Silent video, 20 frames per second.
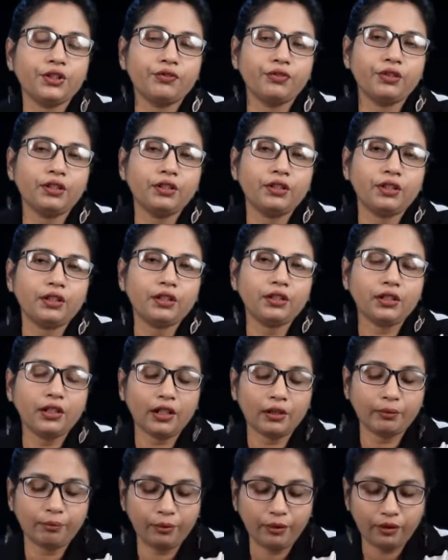with the
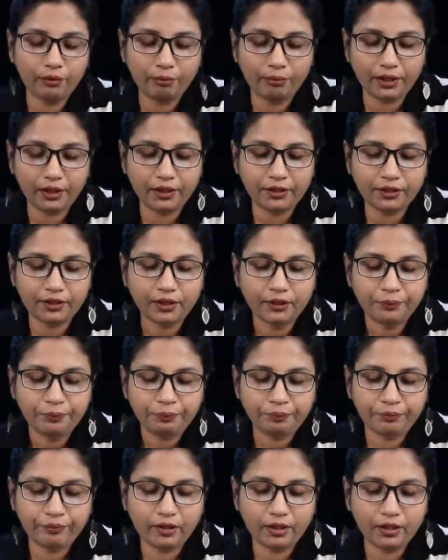appointment,
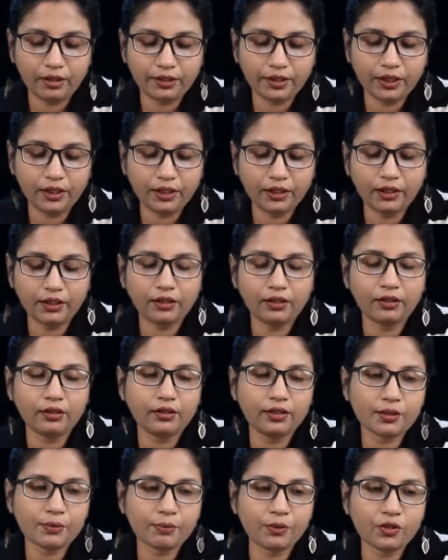tenure,
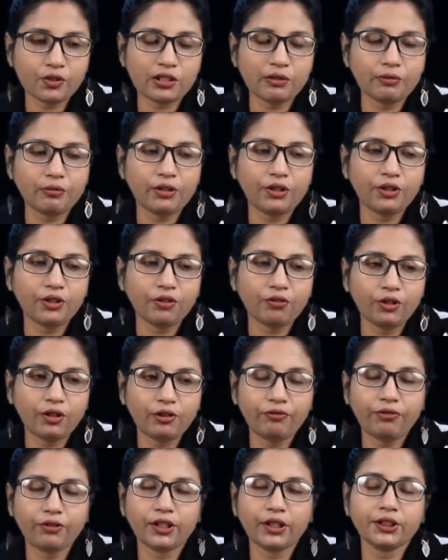responsibility,
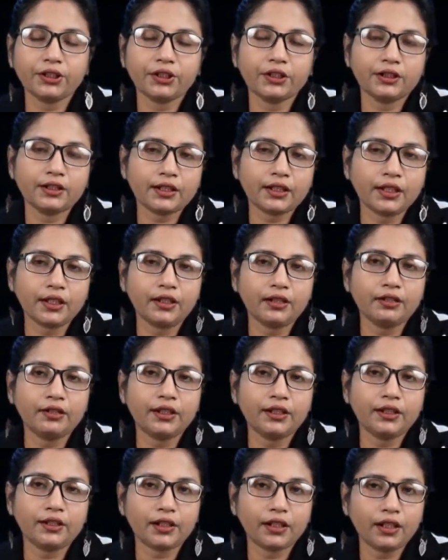qualifications,
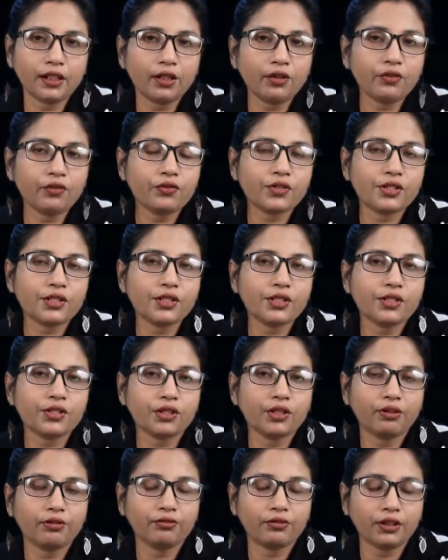salaries, allowances
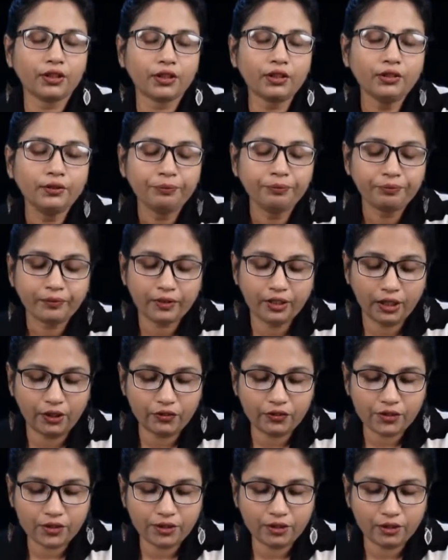of the
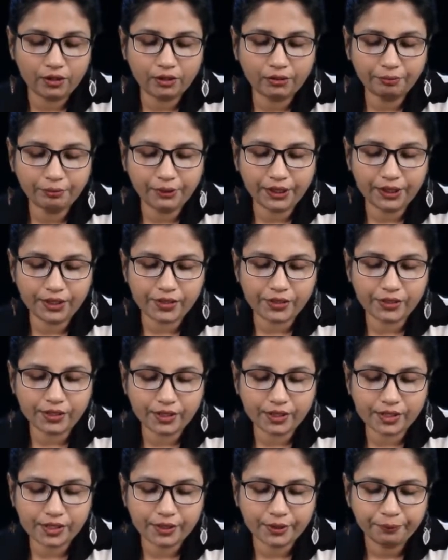Council of
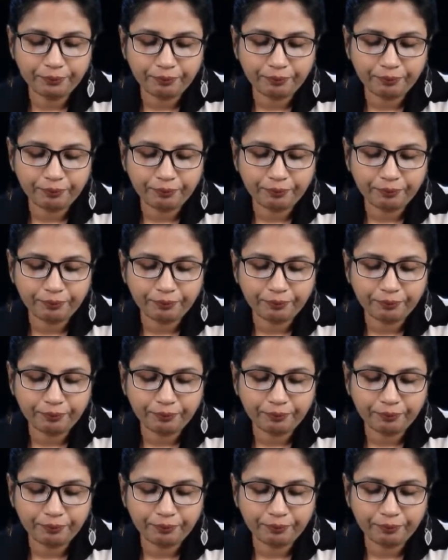Ministers.